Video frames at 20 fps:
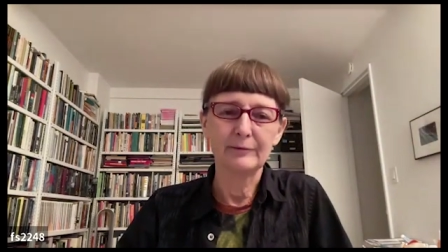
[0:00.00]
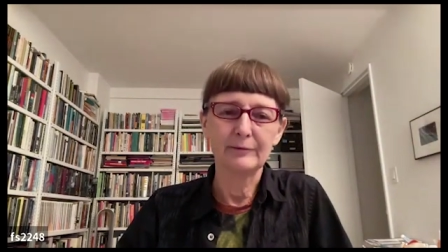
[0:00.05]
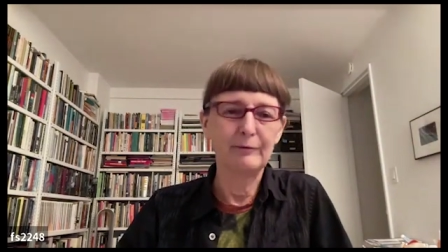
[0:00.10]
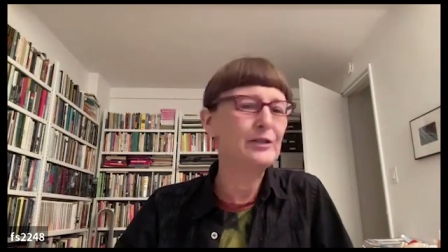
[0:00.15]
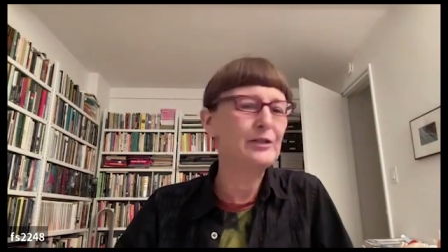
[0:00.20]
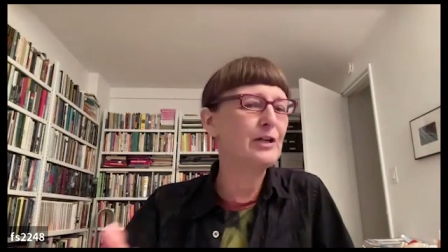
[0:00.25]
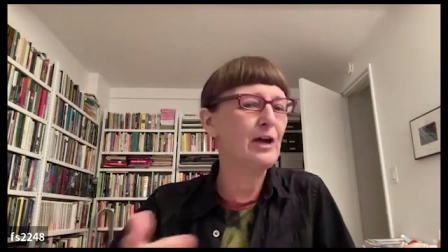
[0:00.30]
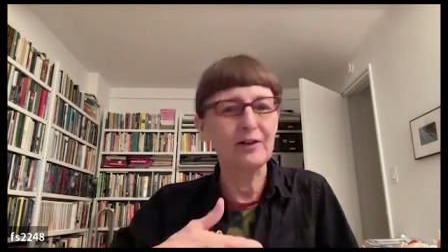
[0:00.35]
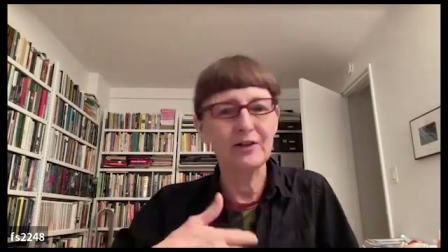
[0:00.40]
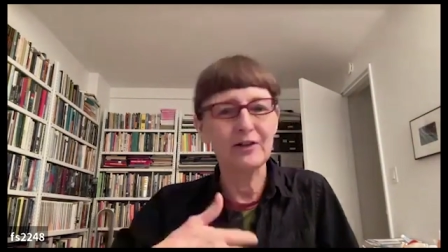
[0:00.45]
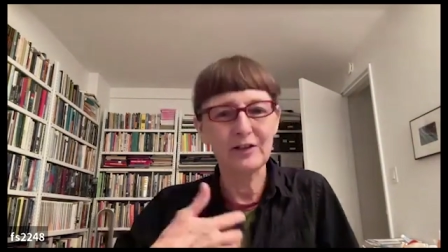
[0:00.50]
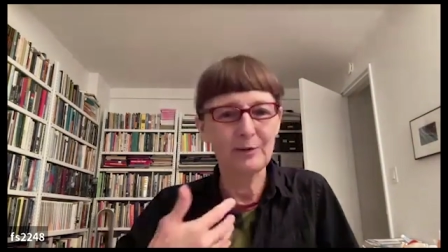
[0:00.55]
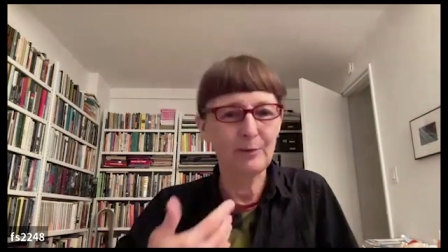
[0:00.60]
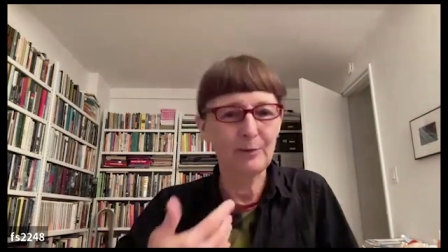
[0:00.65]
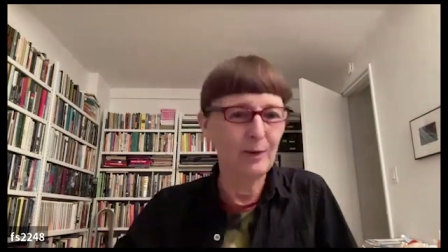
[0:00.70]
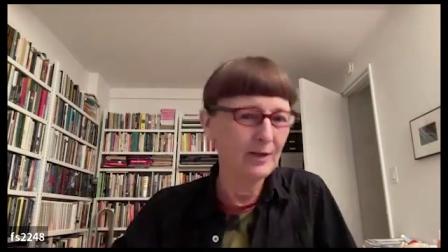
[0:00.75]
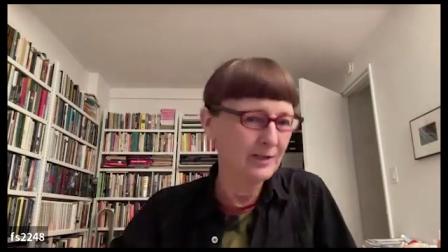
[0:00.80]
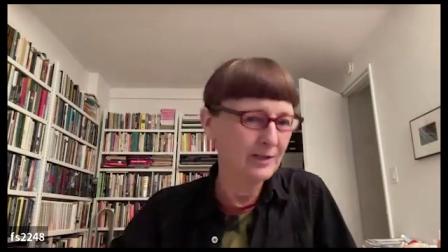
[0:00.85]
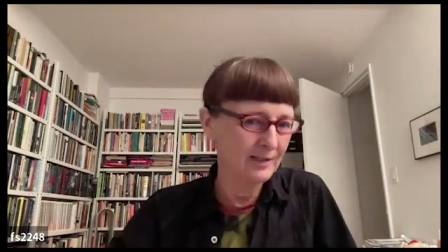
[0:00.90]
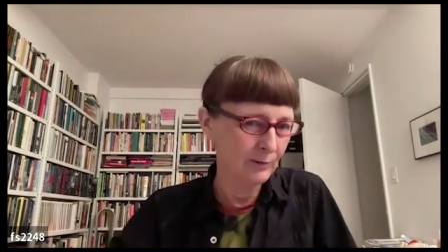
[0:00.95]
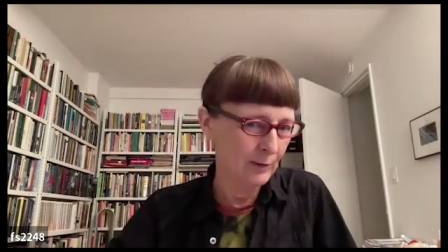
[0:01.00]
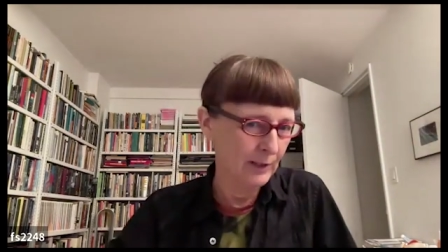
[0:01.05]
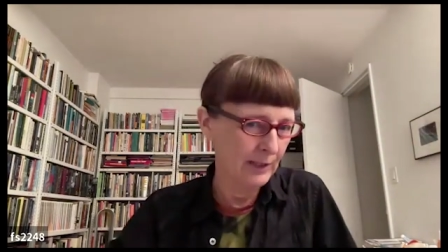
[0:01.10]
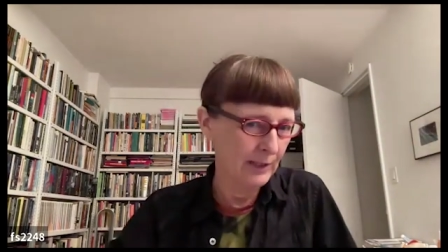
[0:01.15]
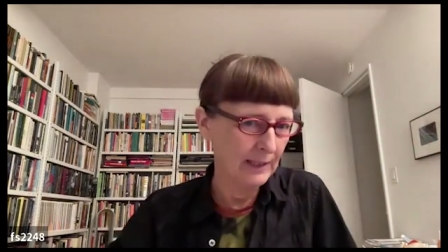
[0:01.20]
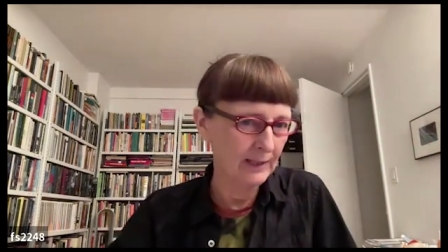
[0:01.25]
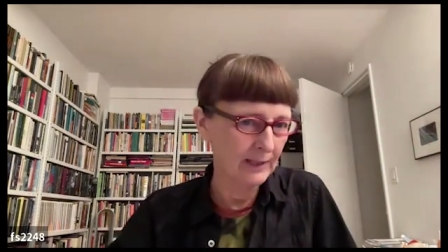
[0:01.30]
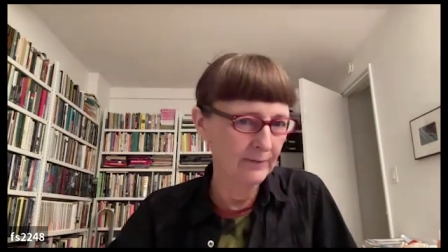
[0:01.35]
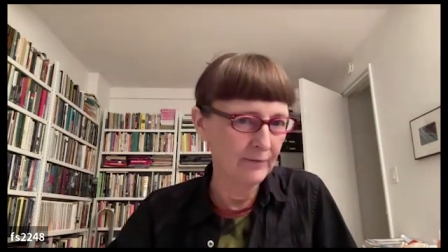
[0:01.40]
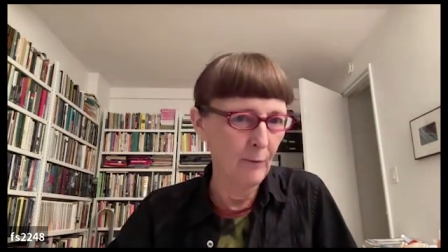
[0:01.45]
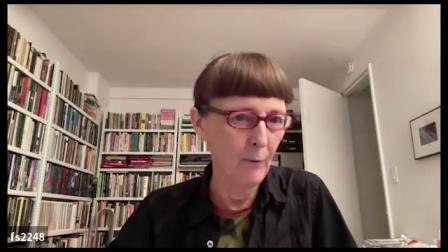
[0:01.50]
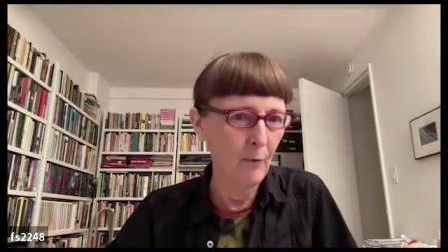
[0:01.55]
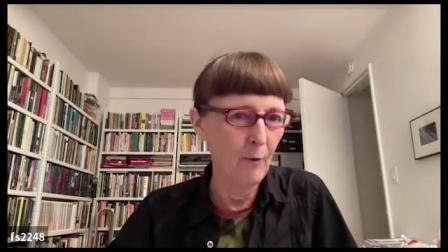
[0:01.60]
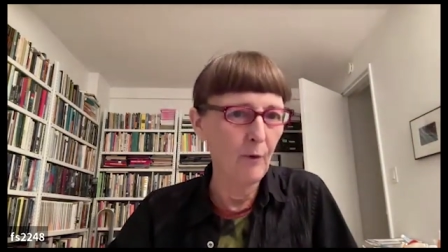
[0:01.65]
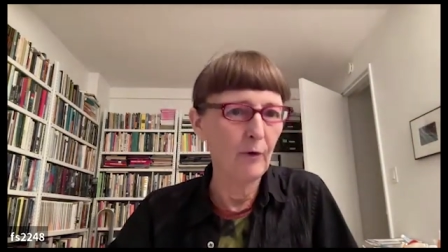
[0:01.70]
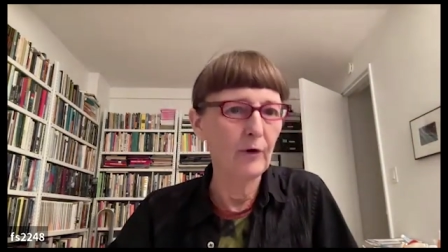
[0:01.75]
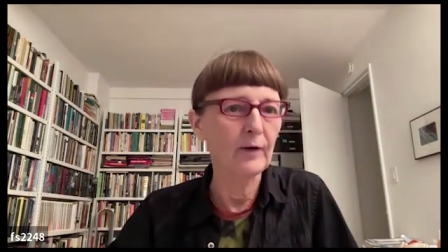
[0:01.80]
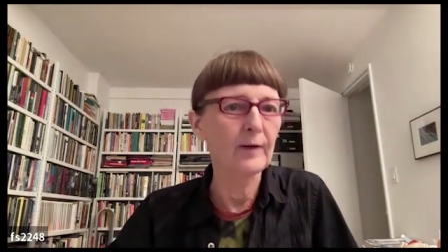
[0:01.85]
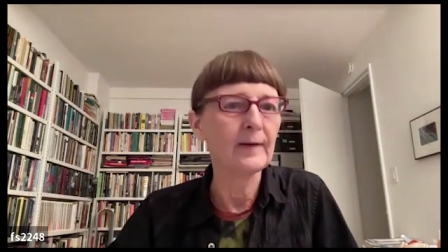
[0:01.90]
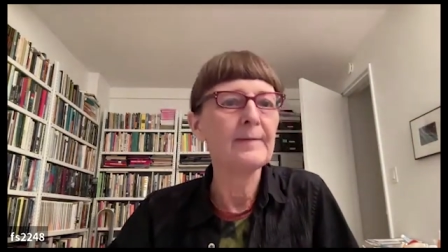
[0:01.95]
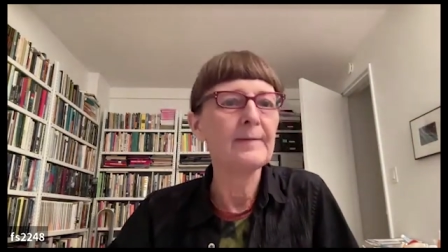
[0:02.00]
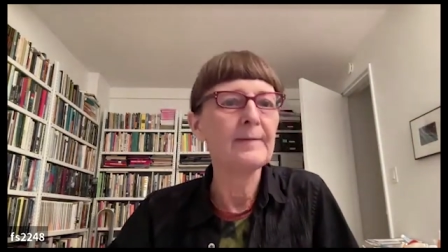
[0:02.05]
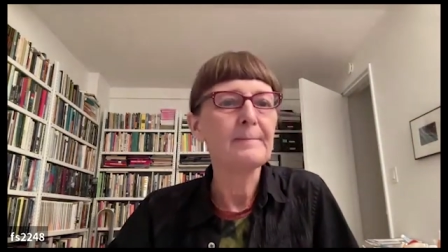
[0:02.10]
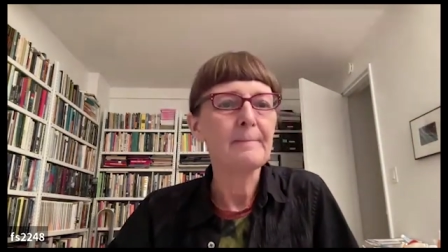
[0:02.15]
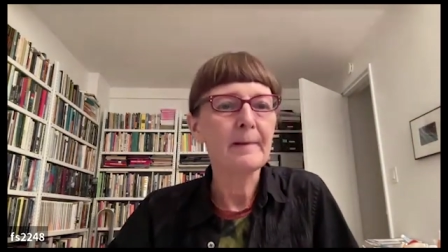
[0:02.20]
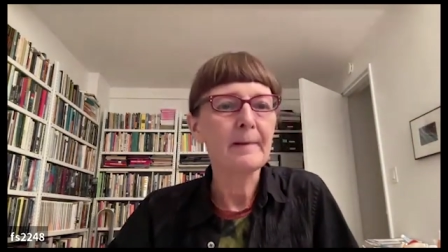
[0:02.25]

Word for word: reach out to us looking for